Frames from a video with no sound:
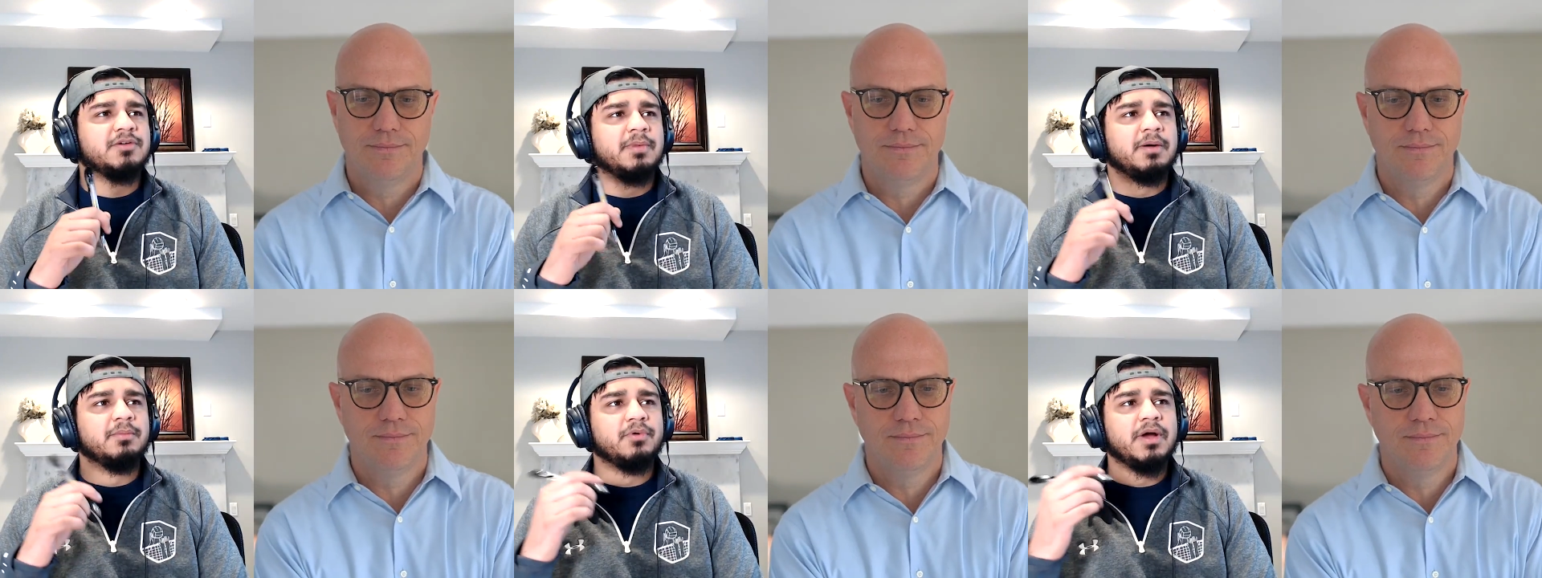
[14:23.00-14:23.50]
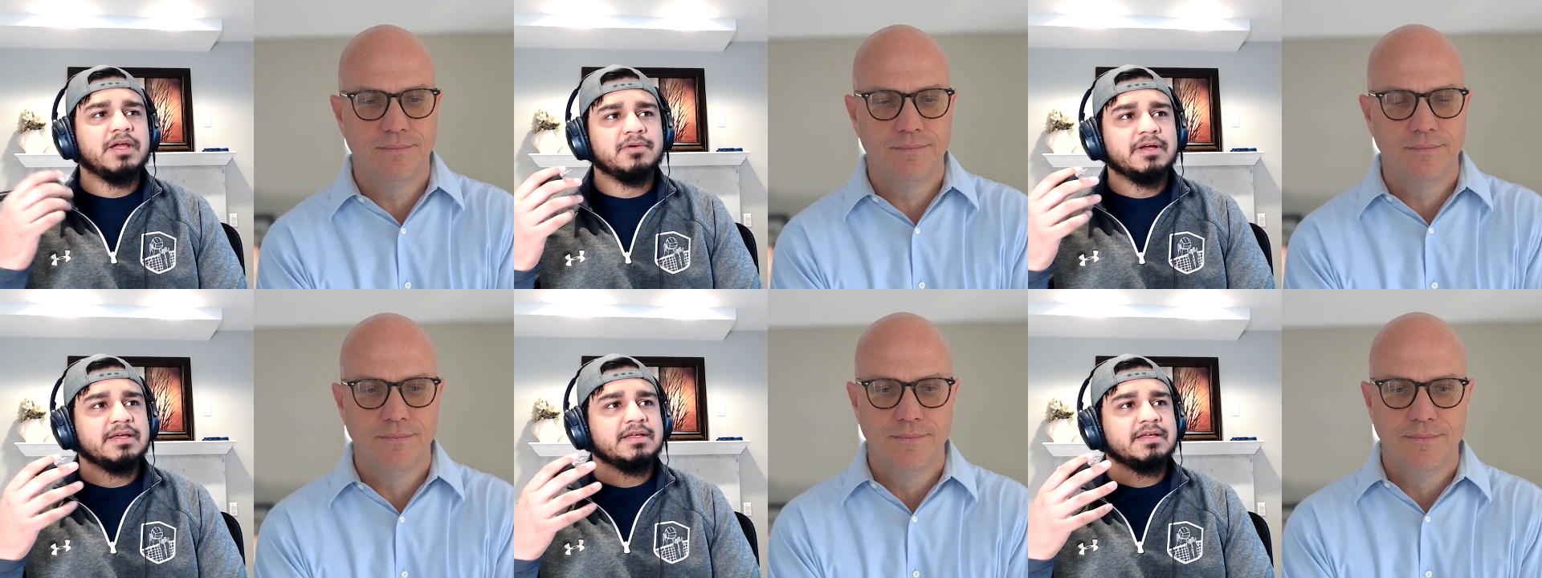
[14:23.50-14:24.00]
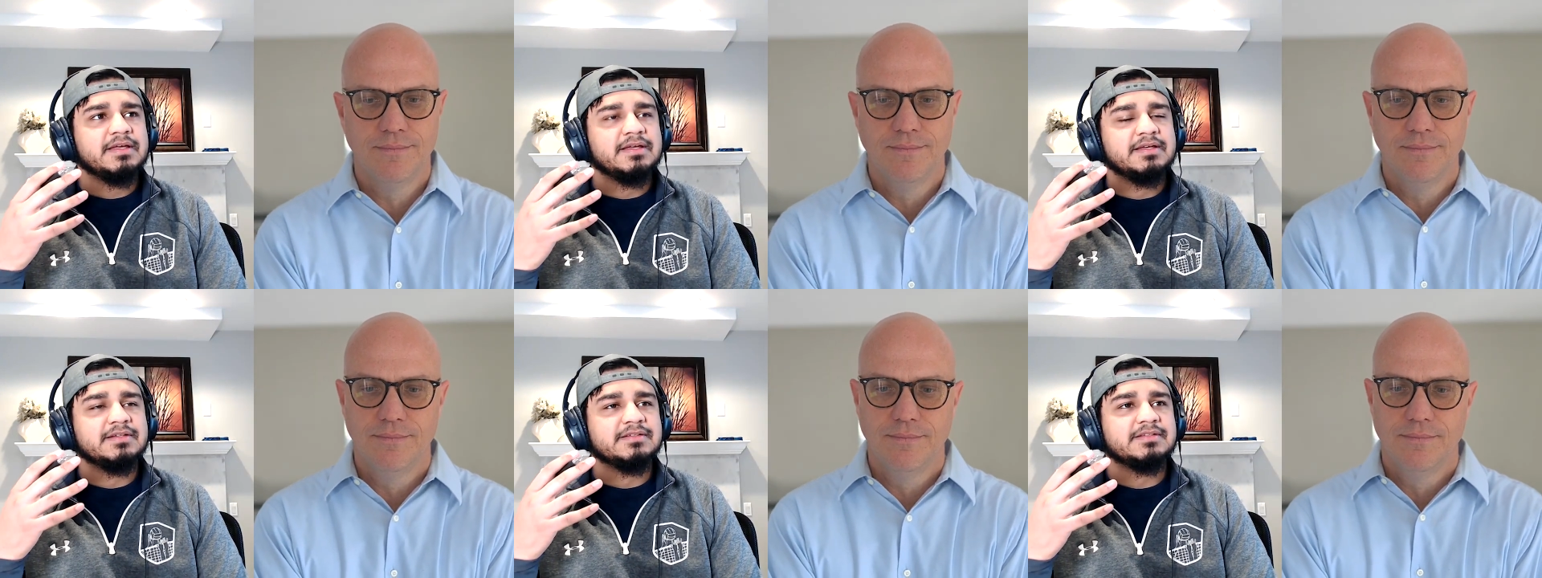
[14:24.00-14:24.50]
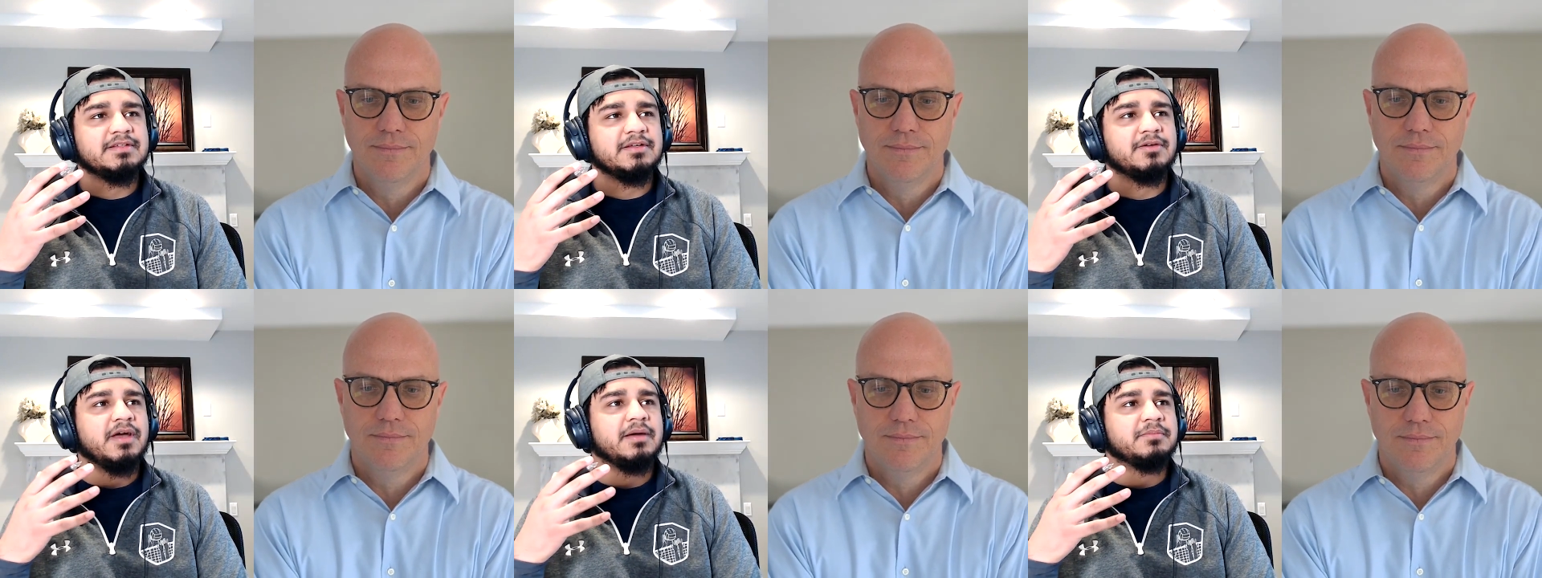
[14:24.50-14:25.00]
Speaker 1: you about BrightRay is, you
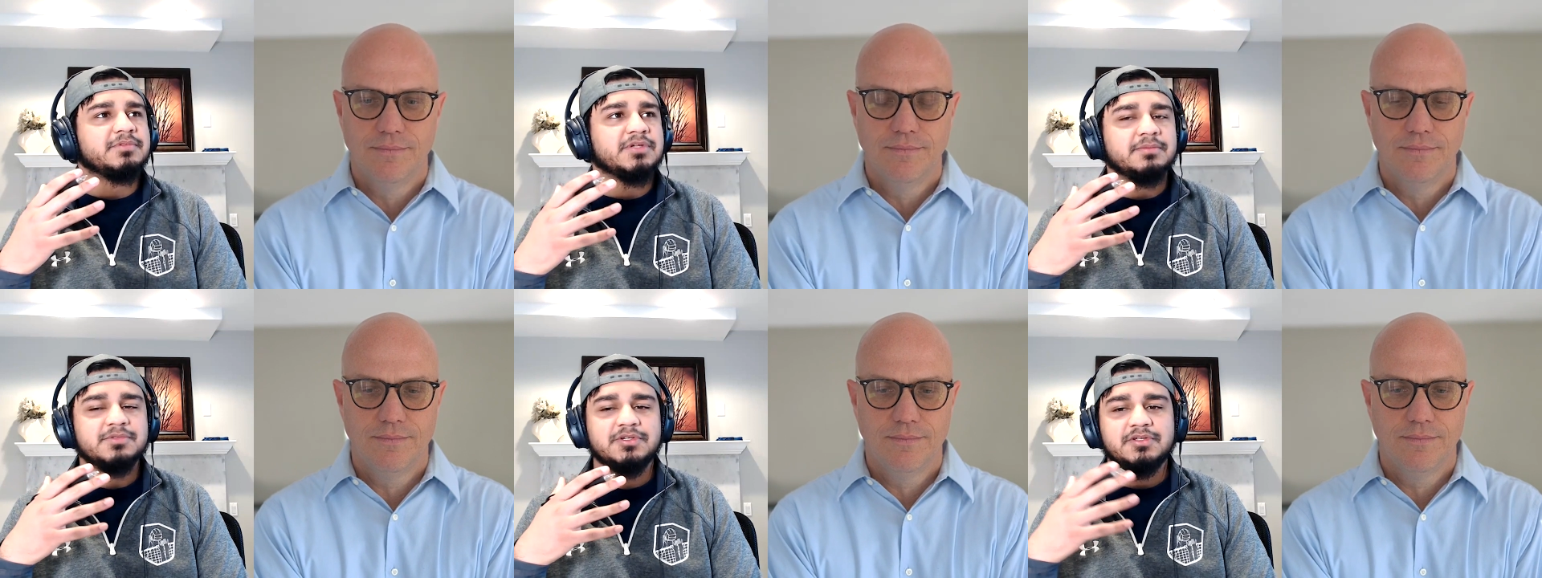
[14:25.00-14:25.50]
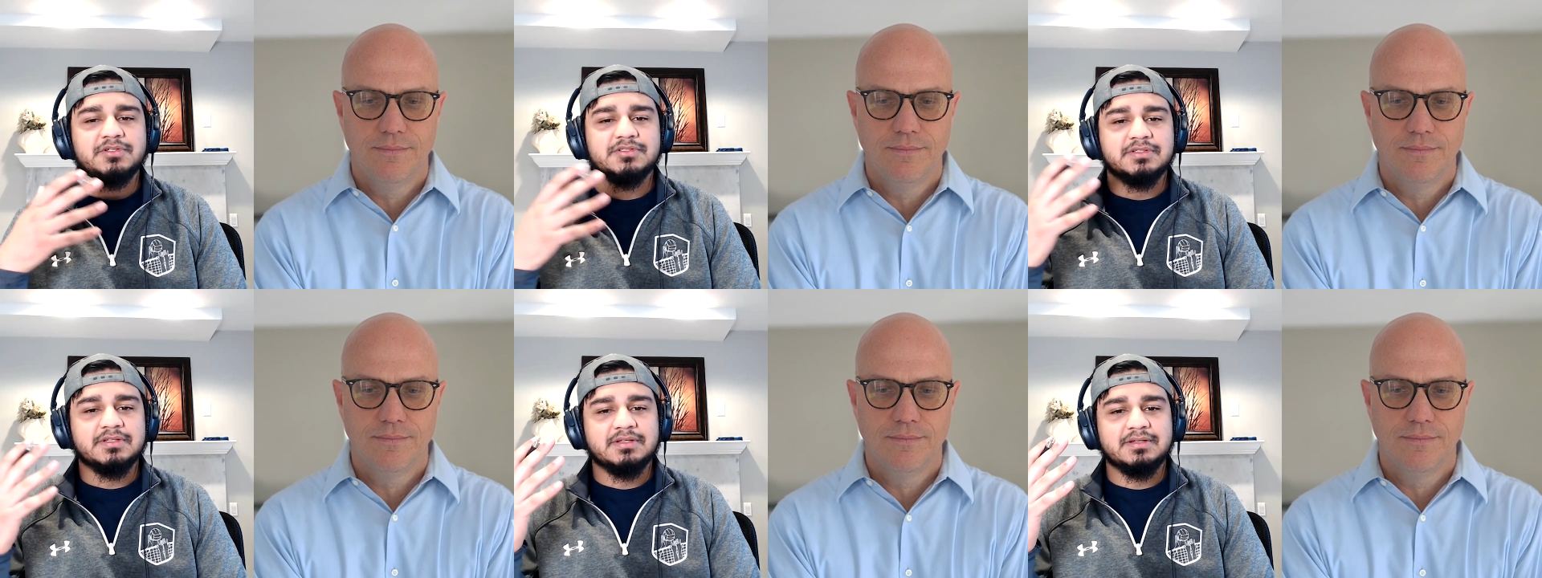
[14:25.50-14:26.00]
know, I'm I'm sure there's